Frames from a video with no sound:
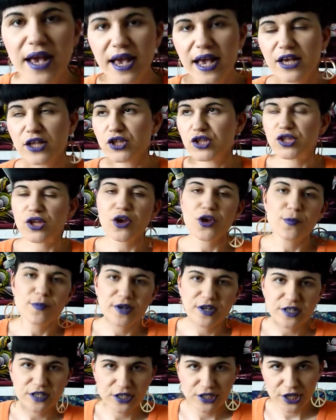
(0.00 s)
it's so
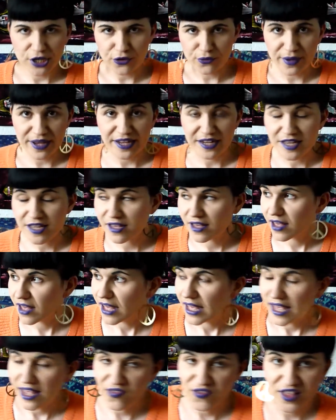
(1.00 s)
bloody humid
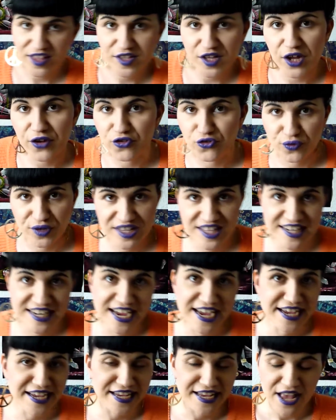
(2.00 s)
in this country
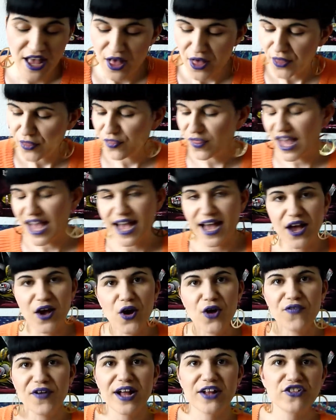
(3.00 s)
today that
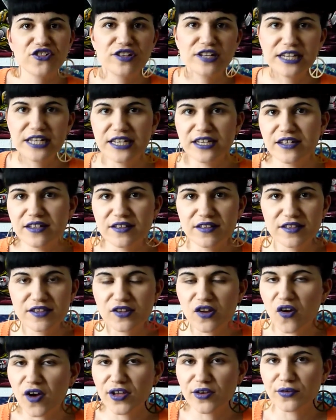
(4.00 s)
I've actually
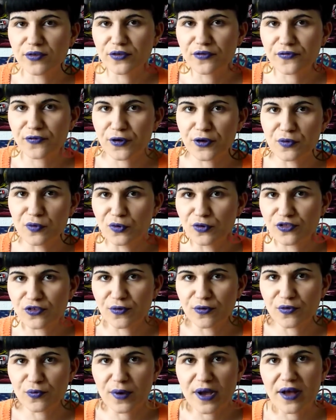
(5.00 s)
started on the fruit water
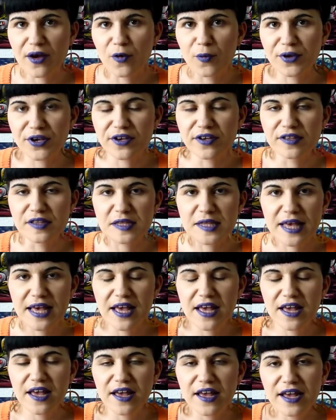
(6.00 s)
as well, because
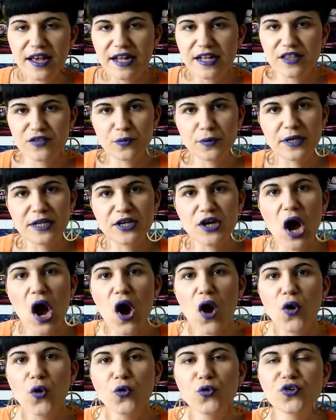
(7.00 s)
it's really
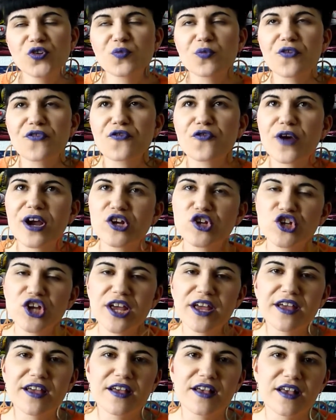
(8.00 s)
cold and
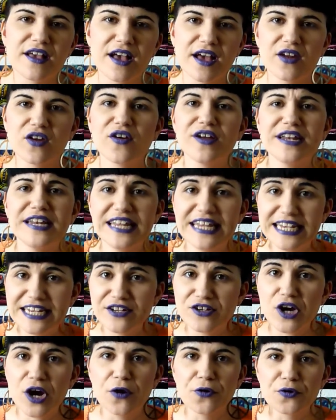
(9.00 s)
refreshing and I
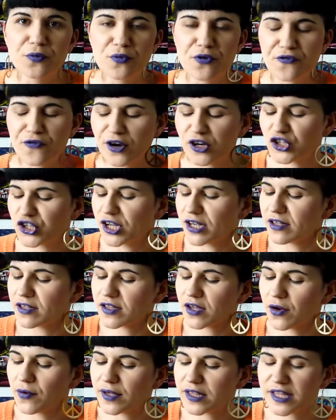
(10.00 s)
need cold and refreshing.
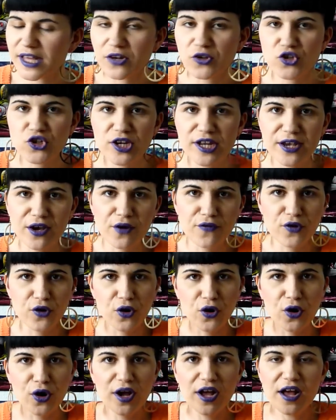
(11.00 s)
So essentially I've
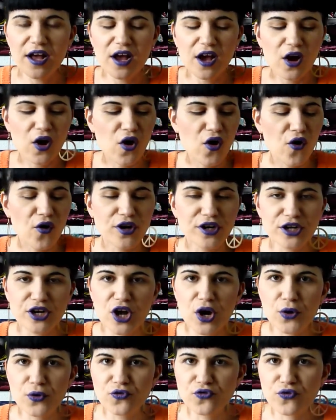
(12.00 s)
got a hot and a
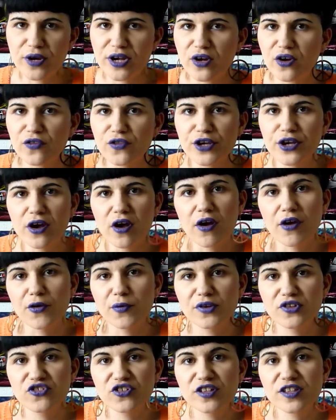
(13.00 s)
cold drink on the go,
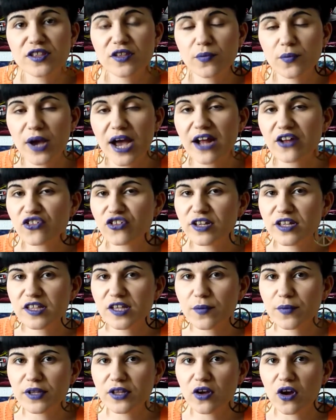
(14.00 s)
which is actually
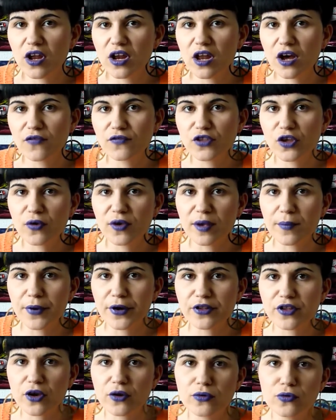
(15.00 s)
something that I love doing, but I
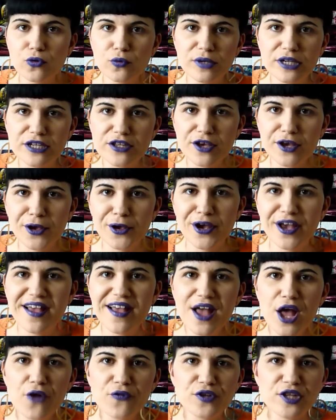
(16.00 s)
don't normally do
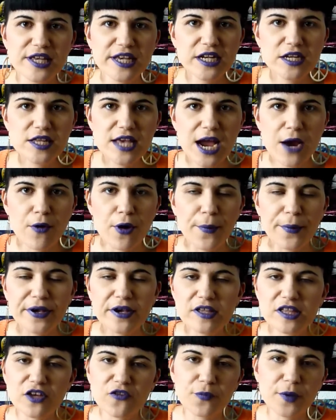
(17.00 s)
for tea and tarot
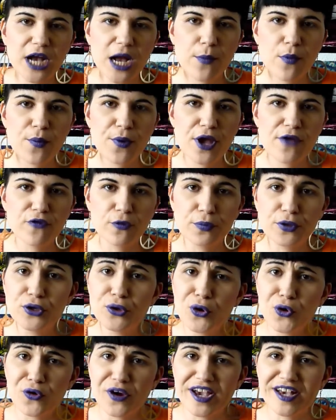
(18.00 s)
because I've become a bit of a
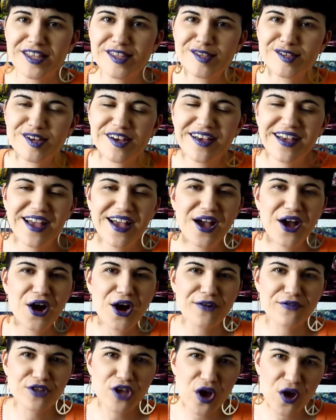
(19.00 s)
purist.
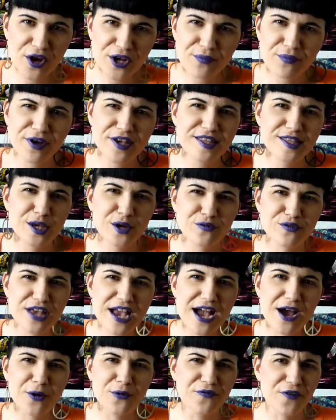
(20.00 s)
I've tied myself
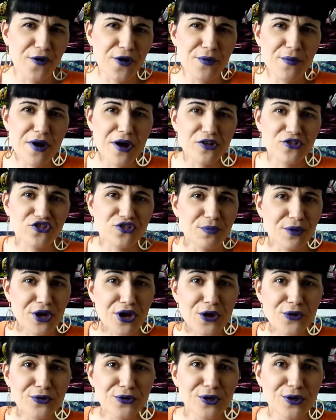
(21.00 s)
down very much to my
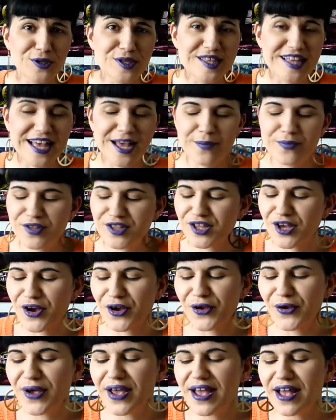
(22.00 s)
own concept,
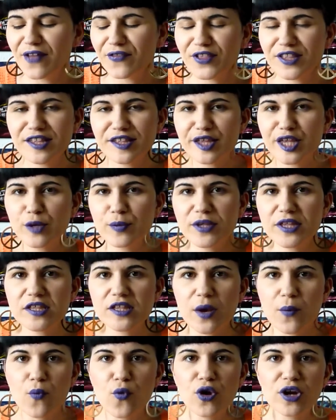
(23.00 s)
so this is going to be
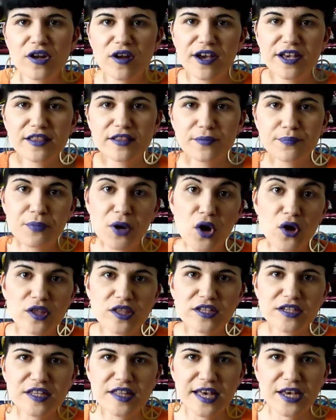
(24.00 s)
somewhat like the
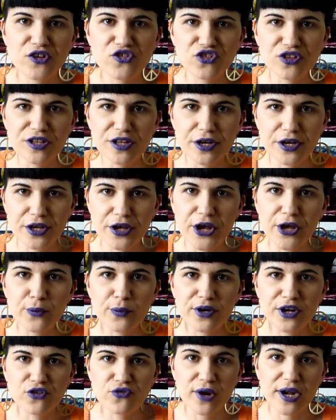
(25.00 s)
bastardization that occurred
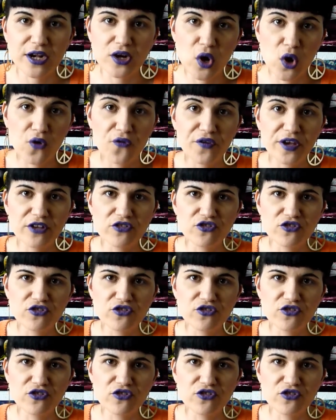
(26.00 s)
when I drank coffee